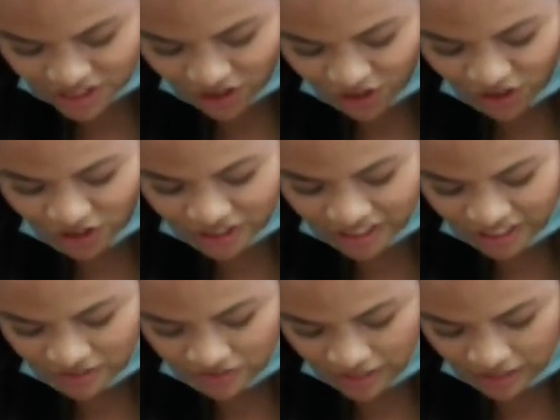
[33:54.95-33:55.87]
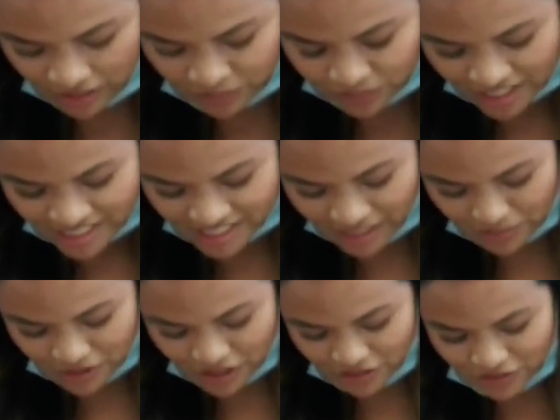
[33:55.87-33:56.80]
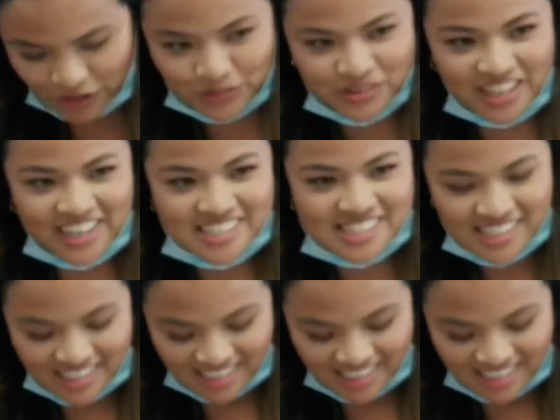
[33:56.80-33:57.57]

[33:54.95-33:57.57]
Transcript: all evening. Subject and verb, class.